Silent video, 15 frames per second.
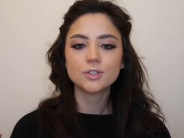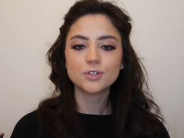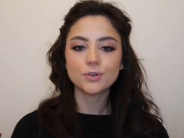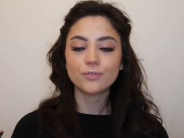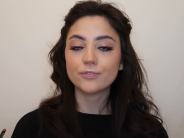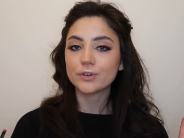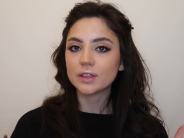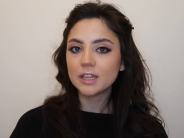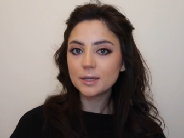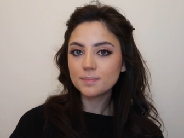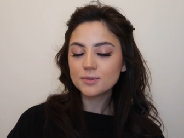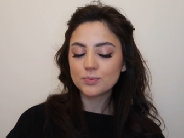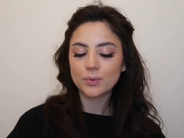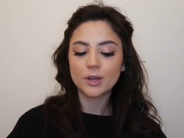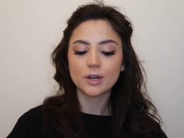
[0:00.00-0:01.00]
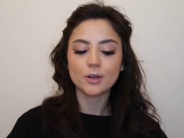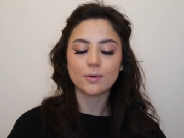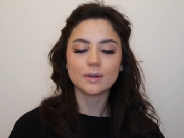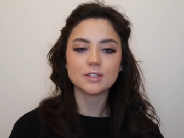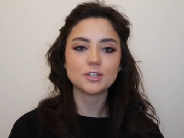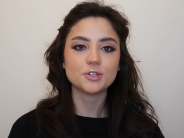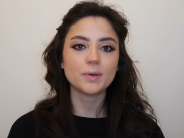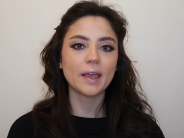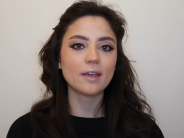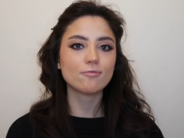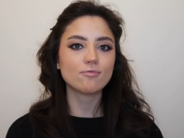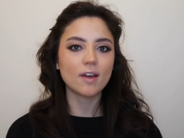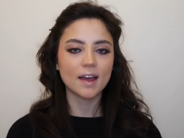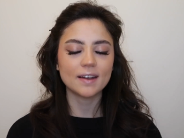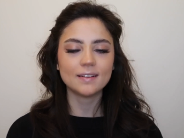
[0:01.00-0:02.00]
So for lips, we are going to do a
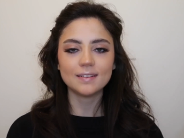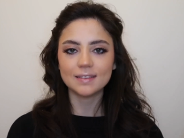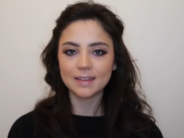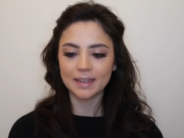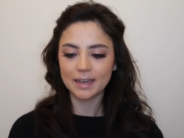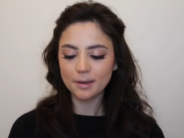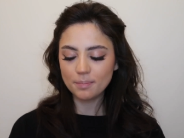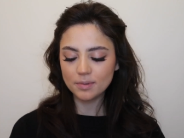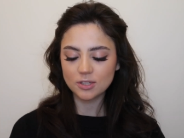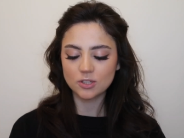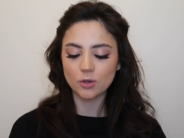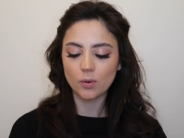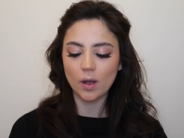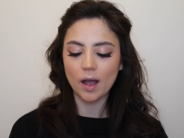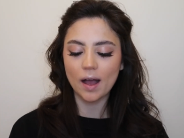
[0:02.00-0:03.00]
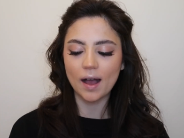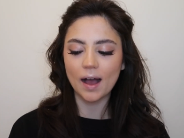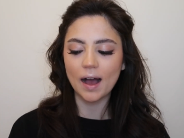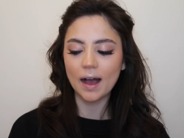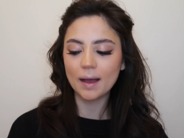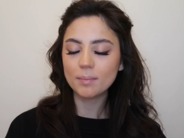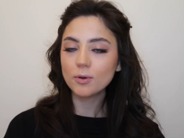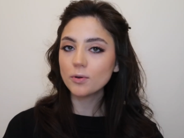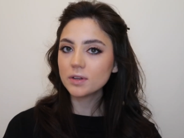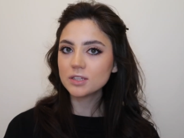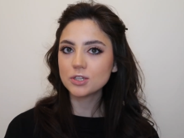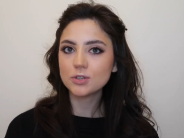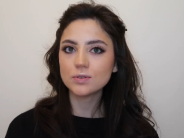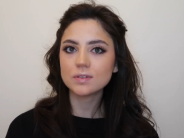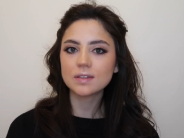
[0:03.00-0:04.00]
red lip. So I'm going
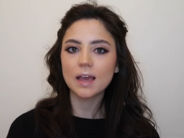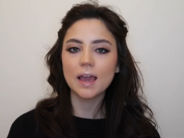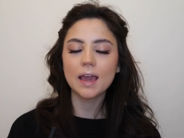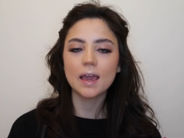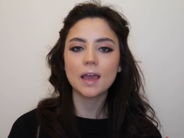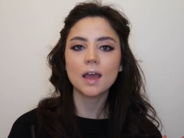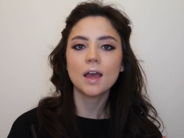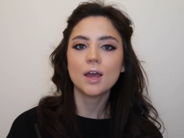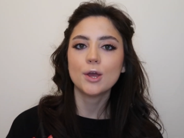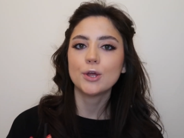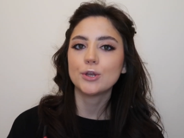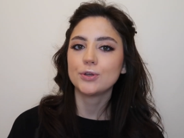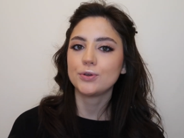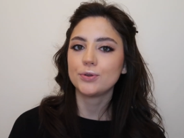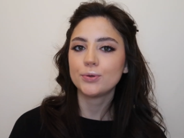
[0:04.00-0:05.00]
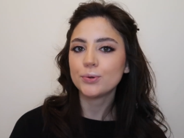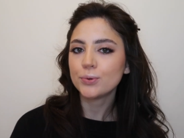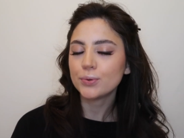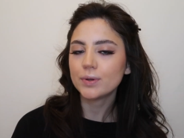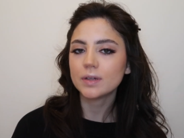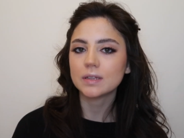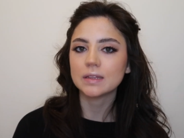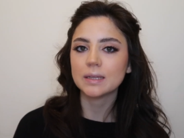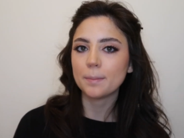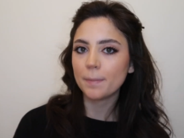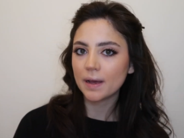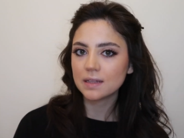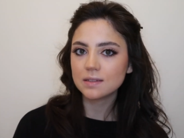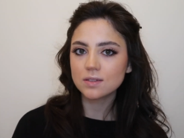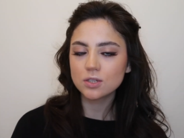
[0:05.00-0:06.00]
to use a nude lip
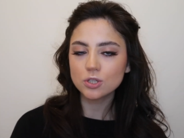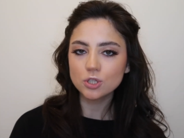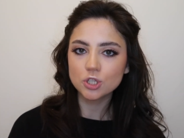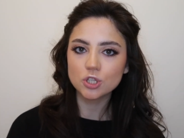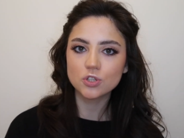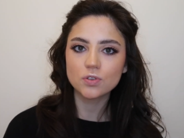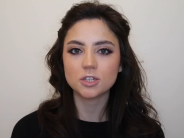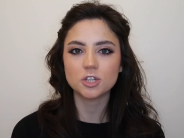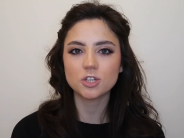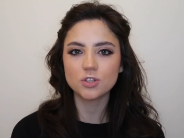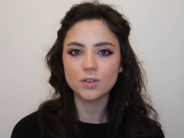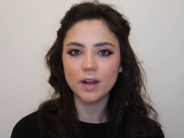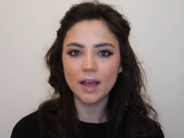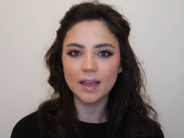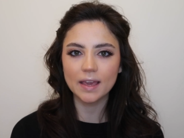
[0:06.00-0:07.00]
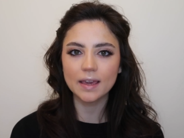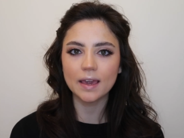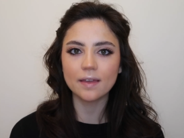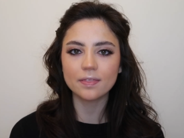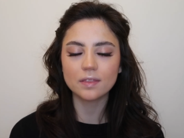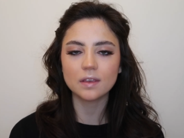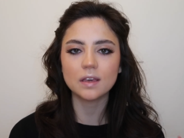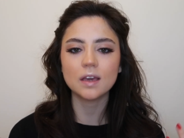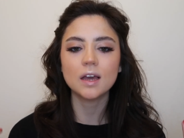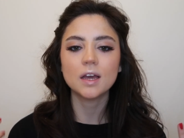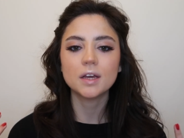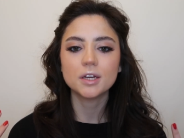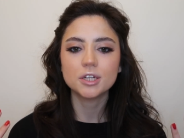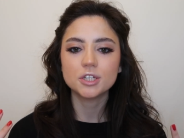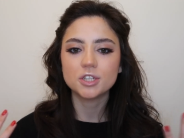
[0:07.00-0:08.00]
pencil just, just so that I can get the
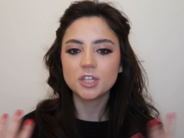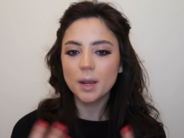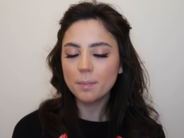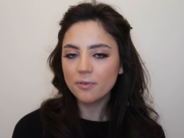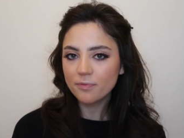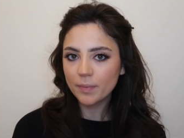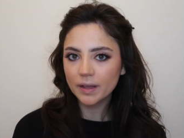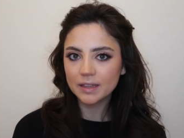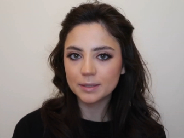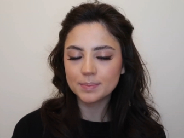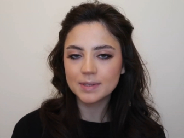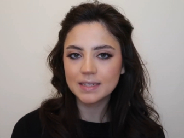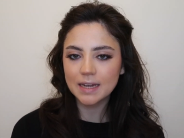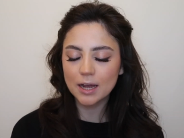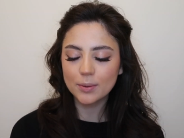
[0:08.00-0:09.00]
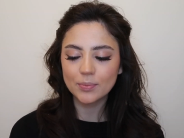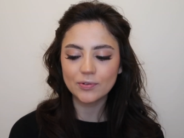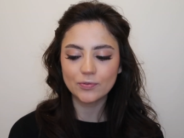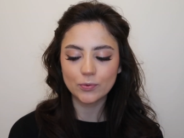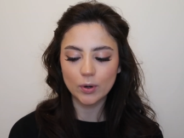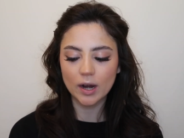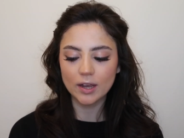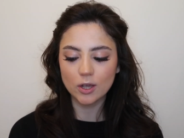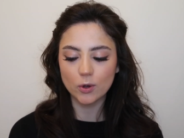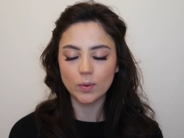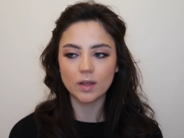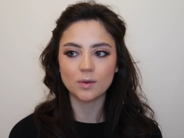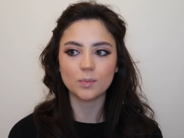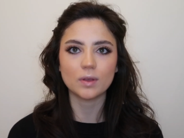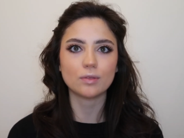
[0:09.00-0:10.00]
shape of my lips down before I go
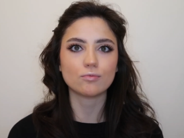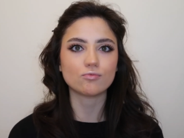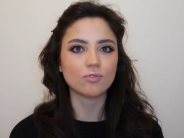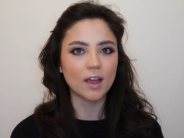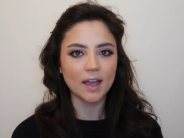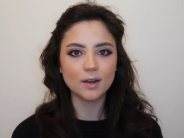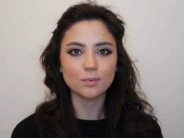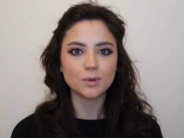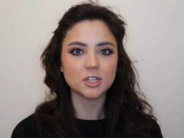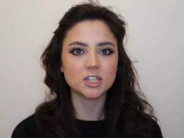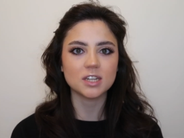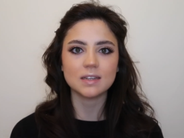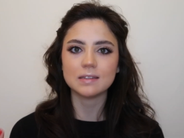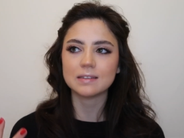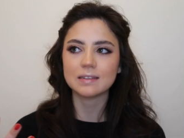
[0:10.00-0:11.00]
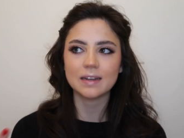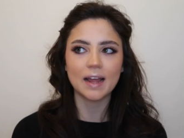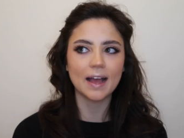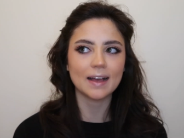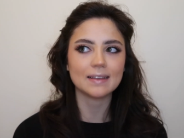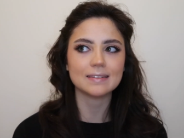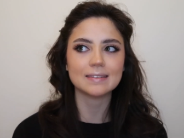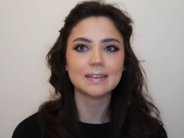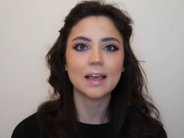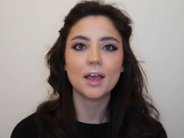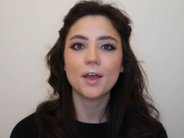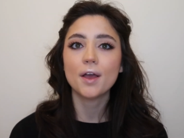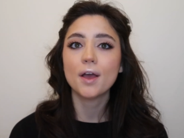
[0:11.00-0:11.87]
in with red, which isn't as